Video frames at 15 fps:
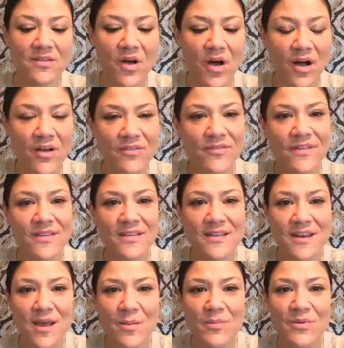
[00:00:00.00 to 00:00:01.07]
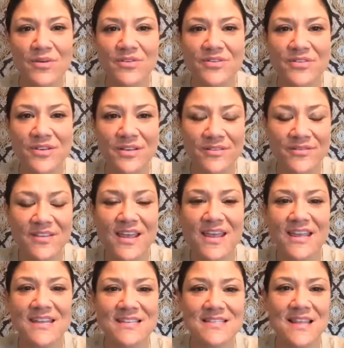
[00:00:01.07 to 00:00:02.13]
is often the numbers of
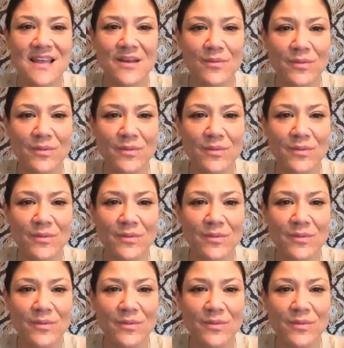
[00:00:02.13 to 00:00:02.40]
days that